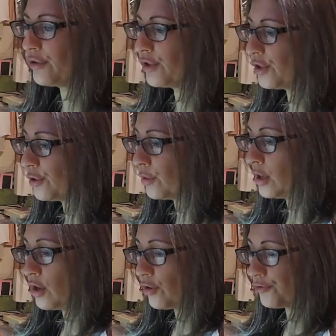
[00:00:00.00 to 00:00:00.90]
near you
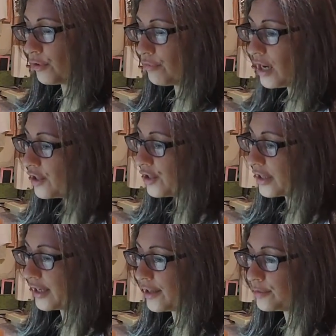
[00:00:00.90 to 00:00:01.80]
for rug
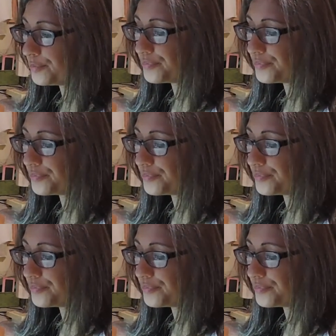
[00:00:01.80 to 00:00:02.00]
hooking.